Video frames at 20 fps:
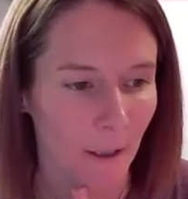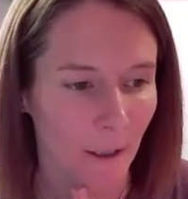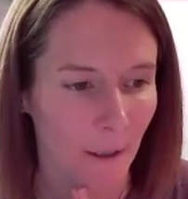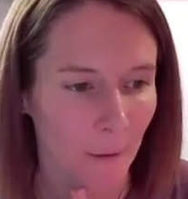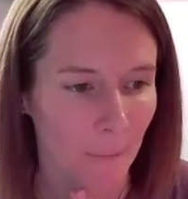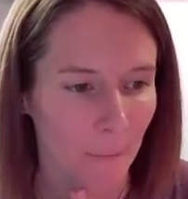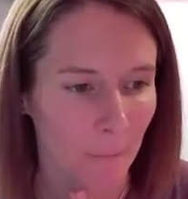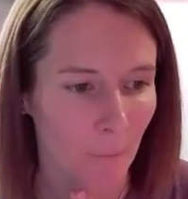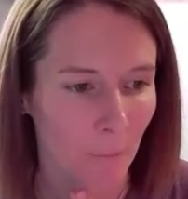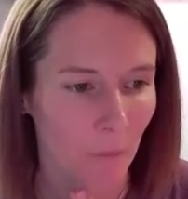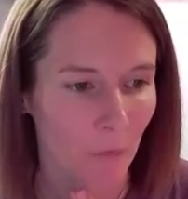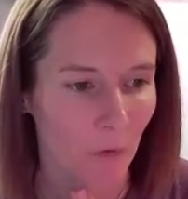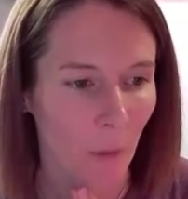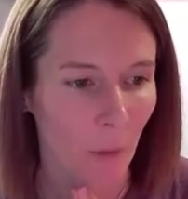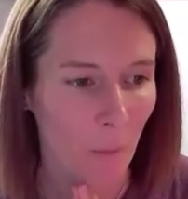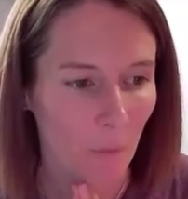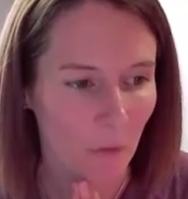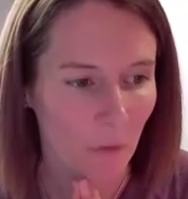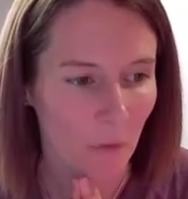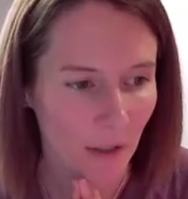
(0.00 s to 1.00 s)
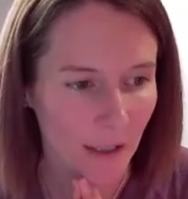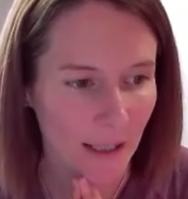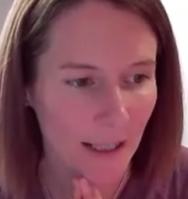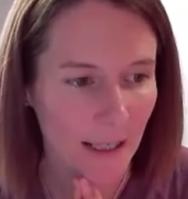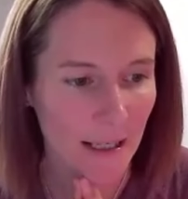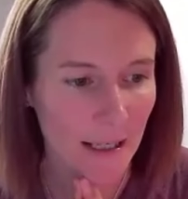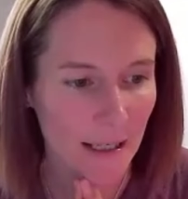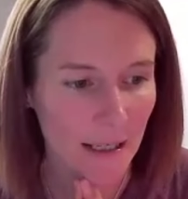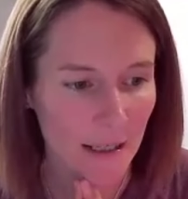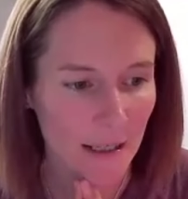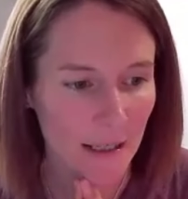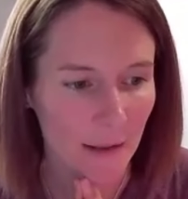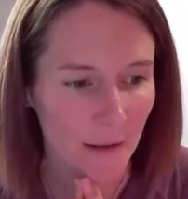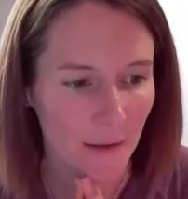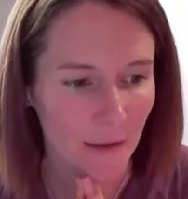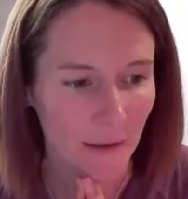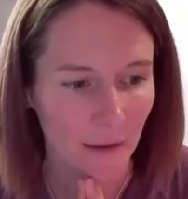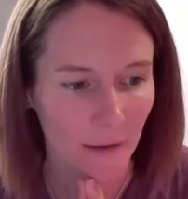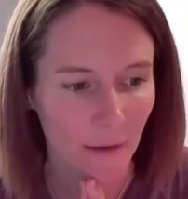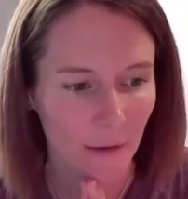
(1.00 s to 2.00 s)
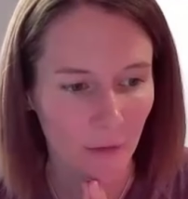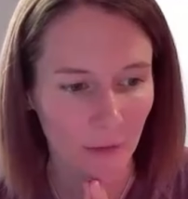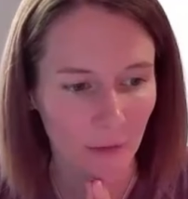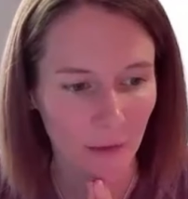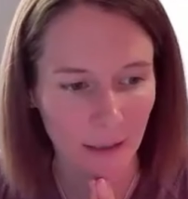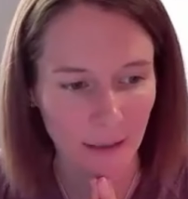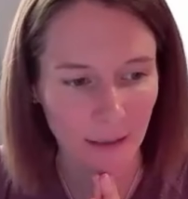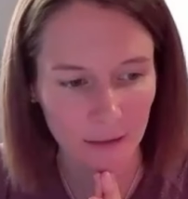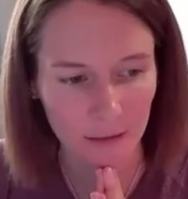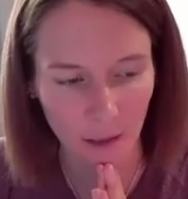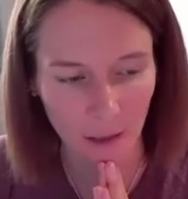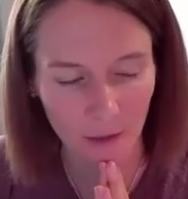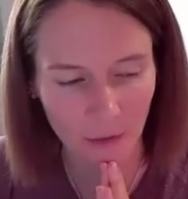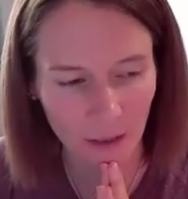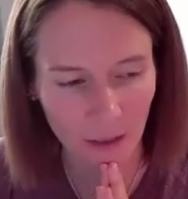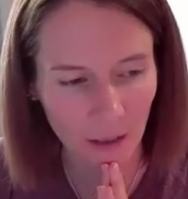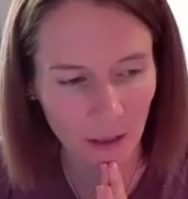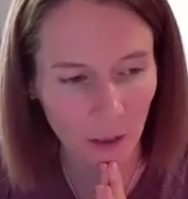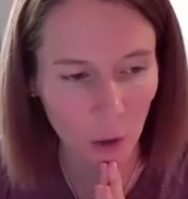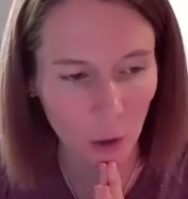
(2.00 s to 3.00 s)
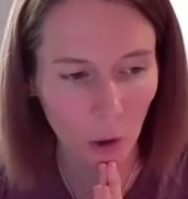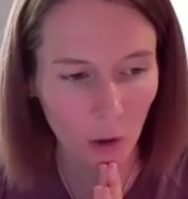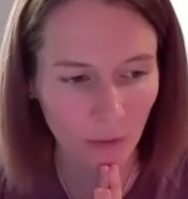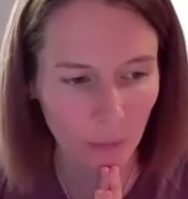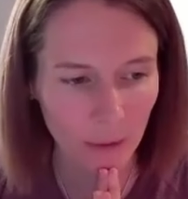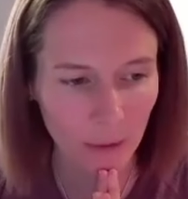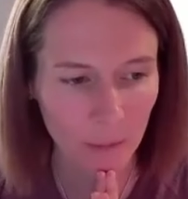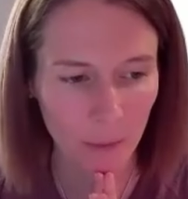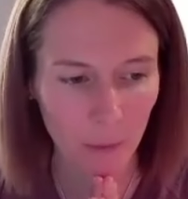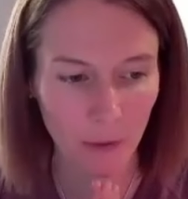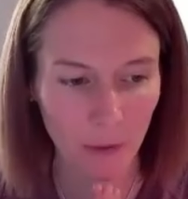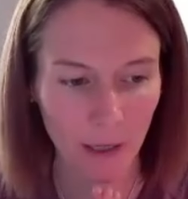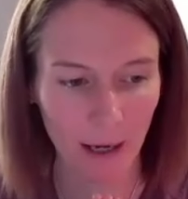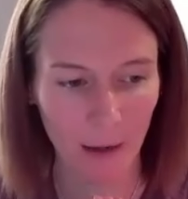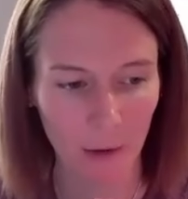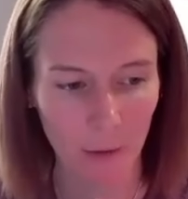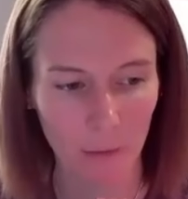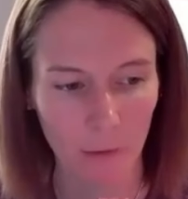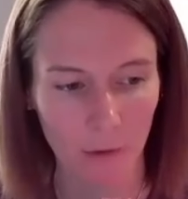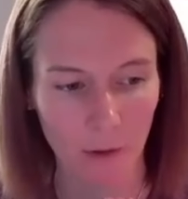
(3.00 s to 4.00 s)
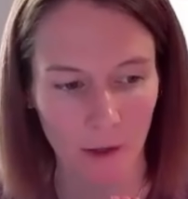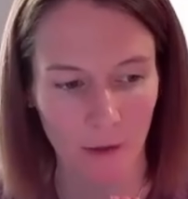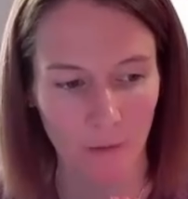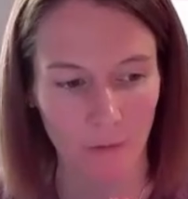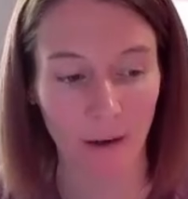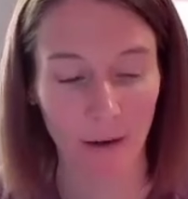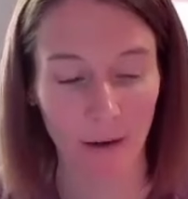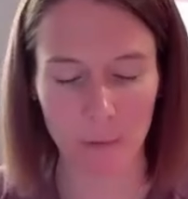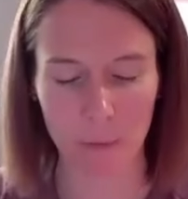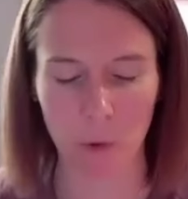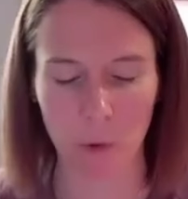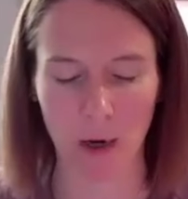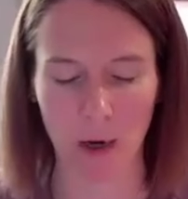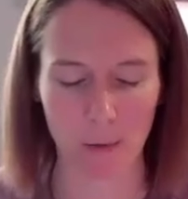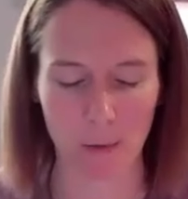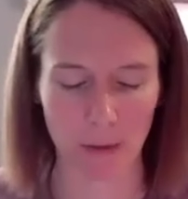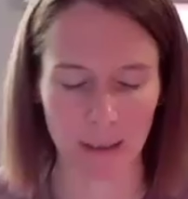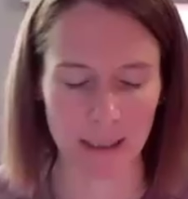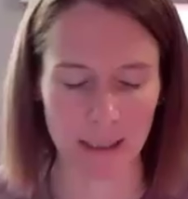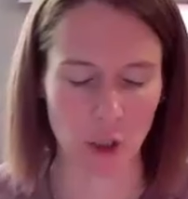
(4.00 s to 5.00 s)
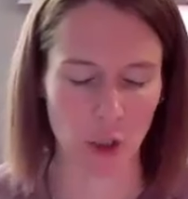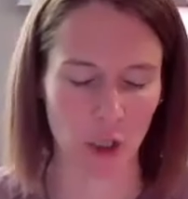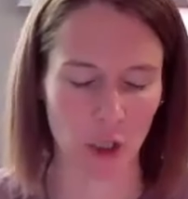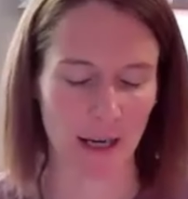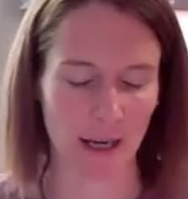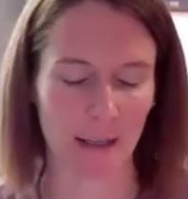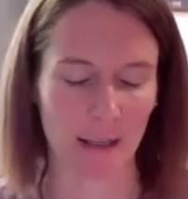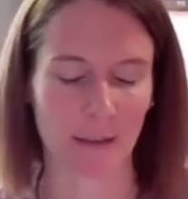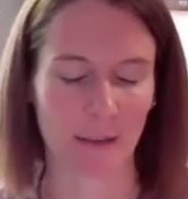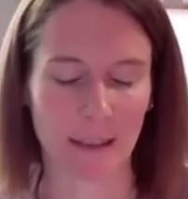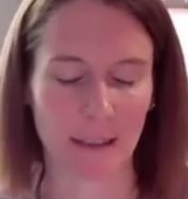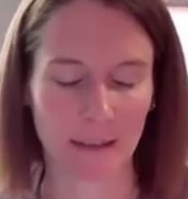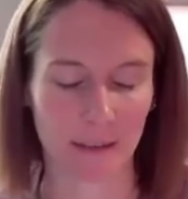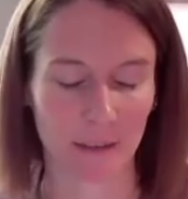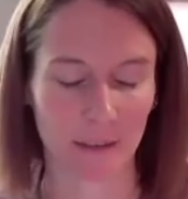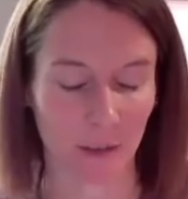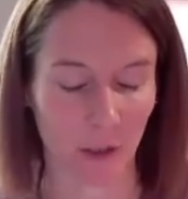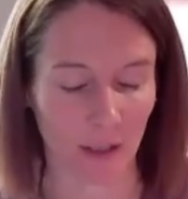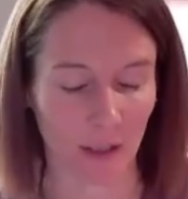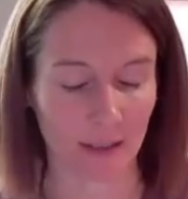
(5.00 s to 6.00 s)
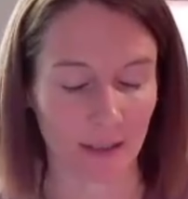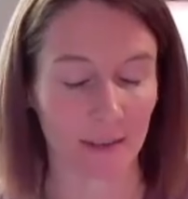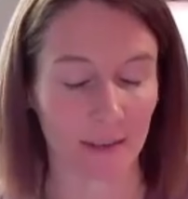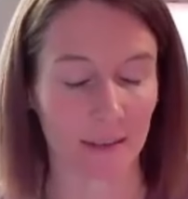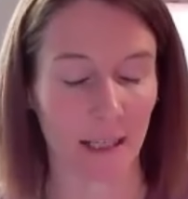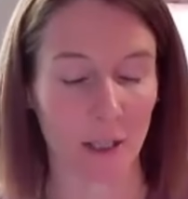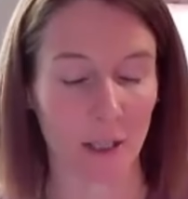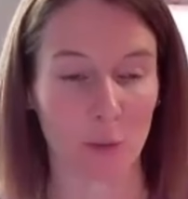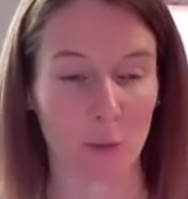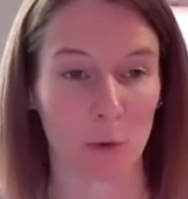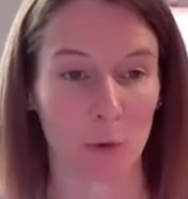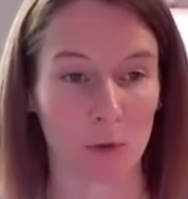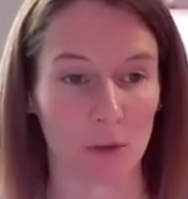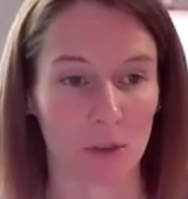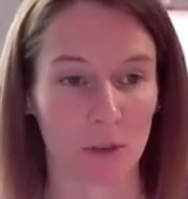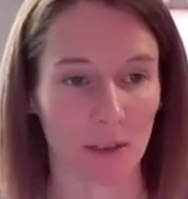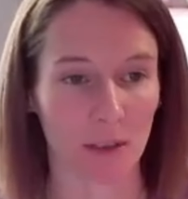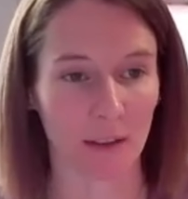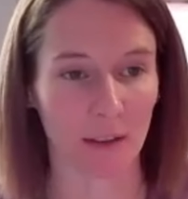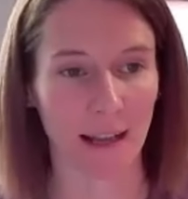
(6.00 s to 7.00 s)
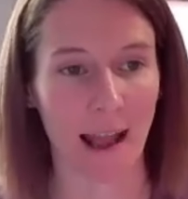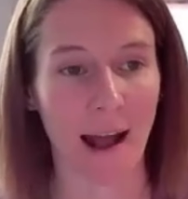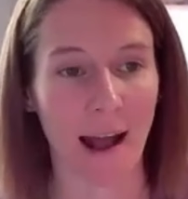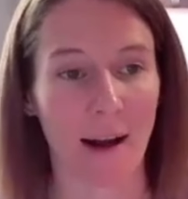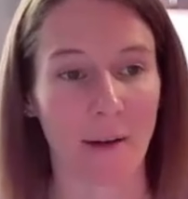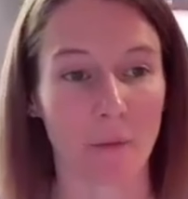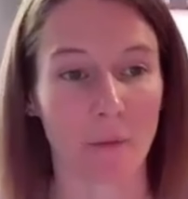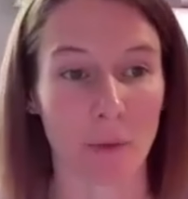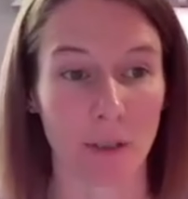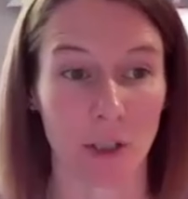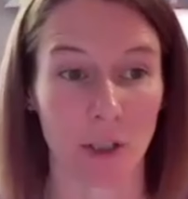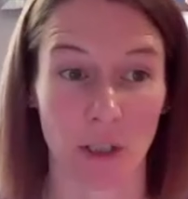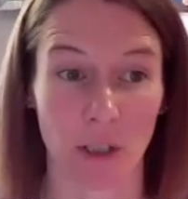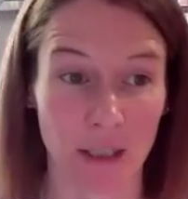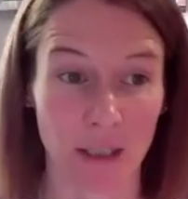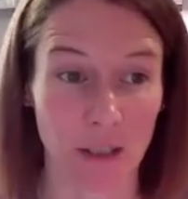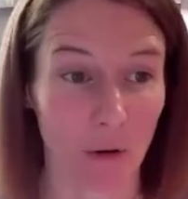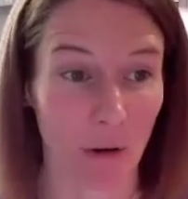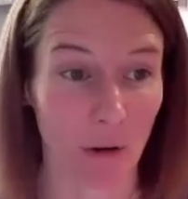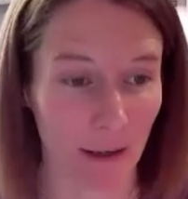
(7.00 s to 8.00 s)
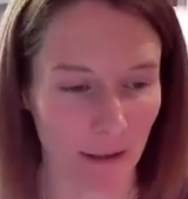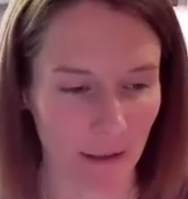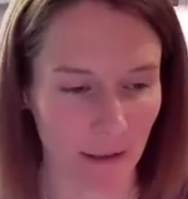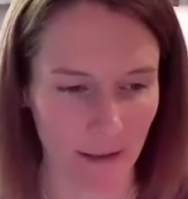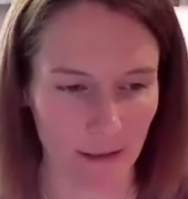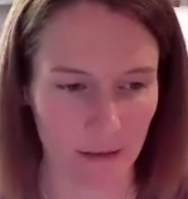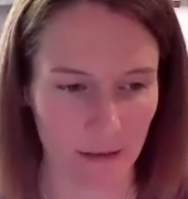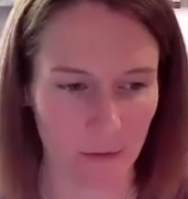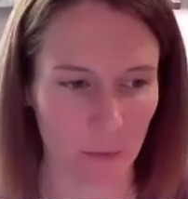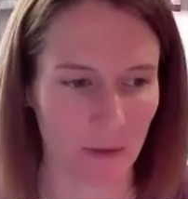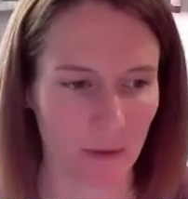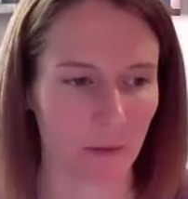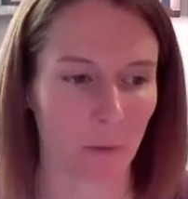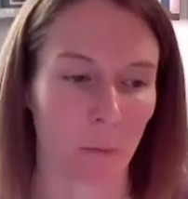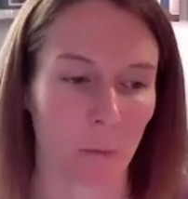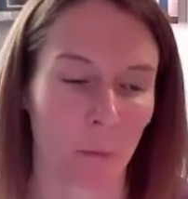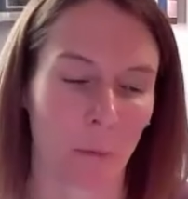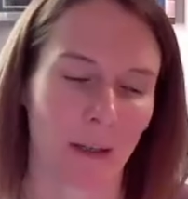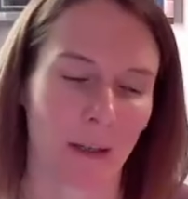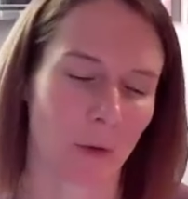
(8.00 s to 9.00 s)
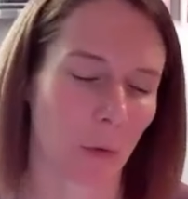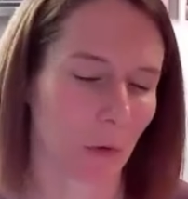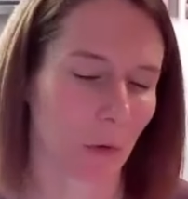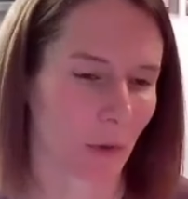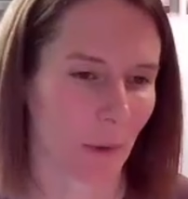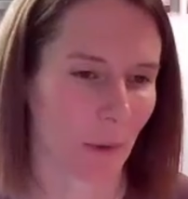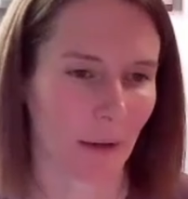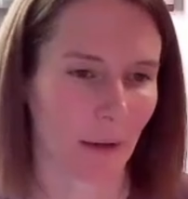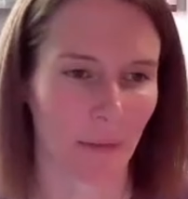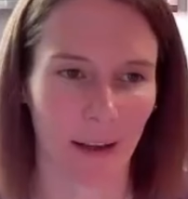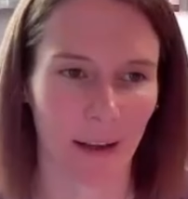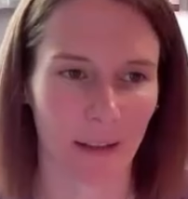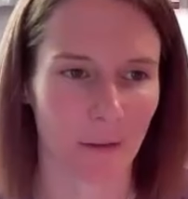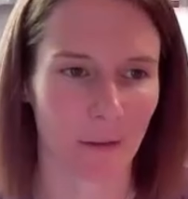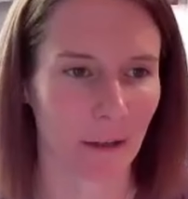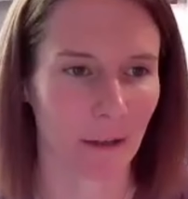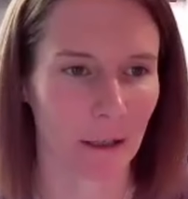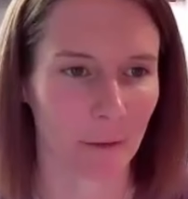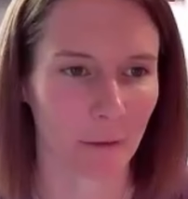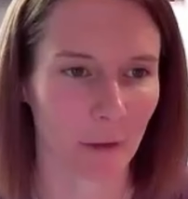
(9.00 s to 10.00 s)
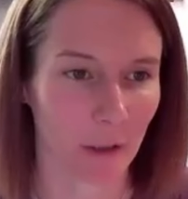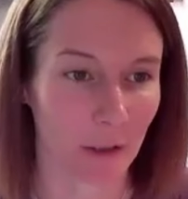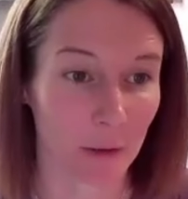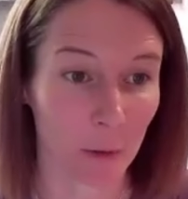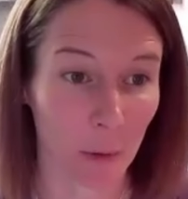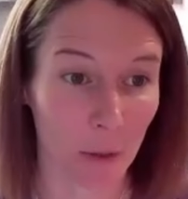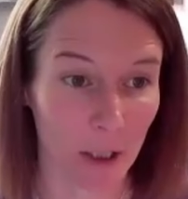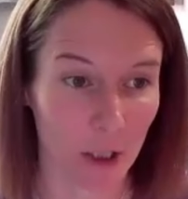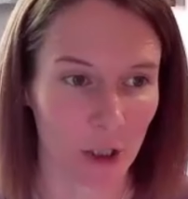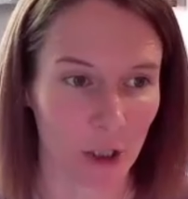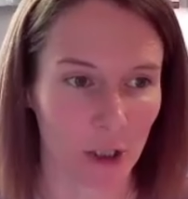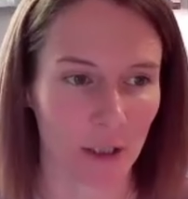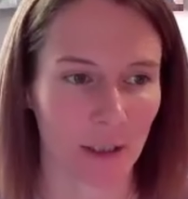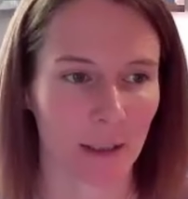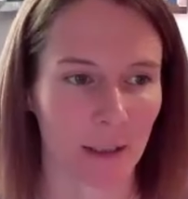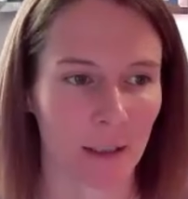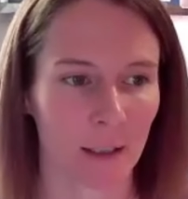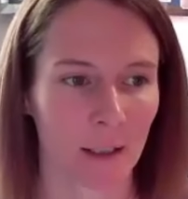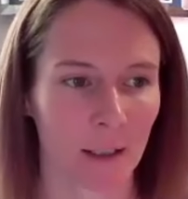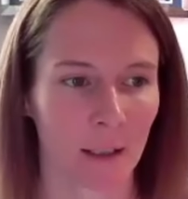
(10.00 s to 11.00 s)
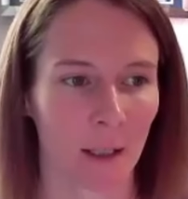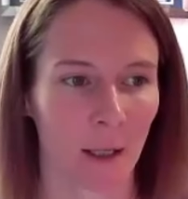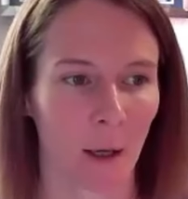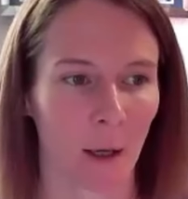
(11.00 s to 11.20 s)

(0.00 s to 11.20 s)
the key things. I think a lot of people now very proudly share these nice dashboards that they have, which is great. And as we talked about that in the very first question,